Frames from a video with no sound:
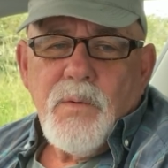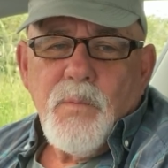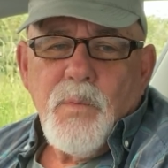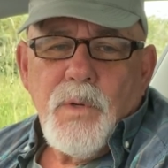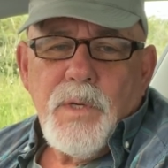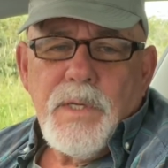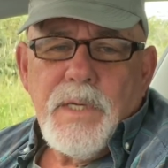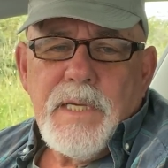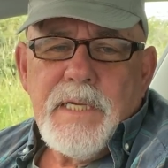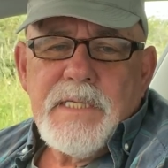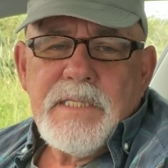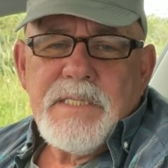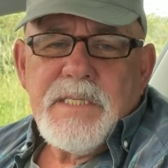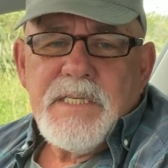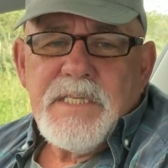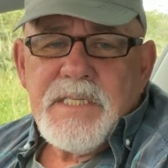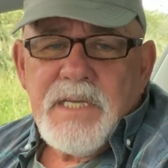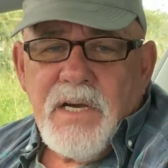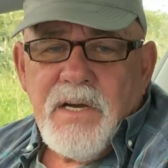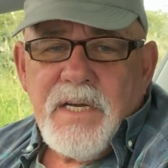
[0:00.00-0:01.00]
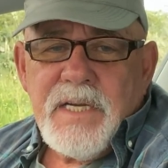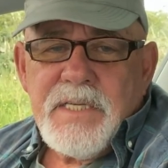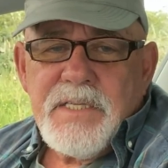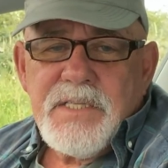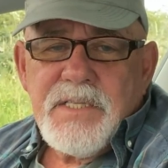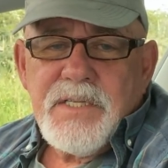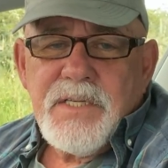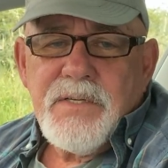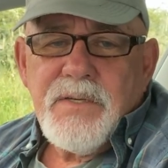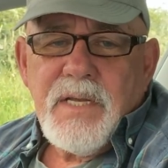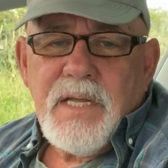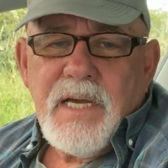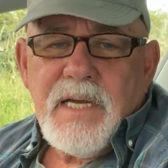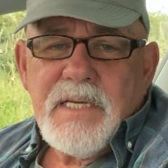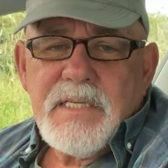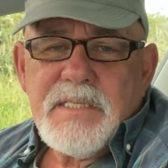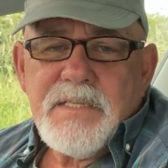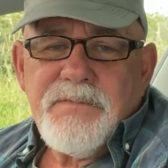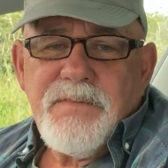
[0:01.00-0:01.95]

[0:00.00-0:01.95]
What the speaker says: is designed to last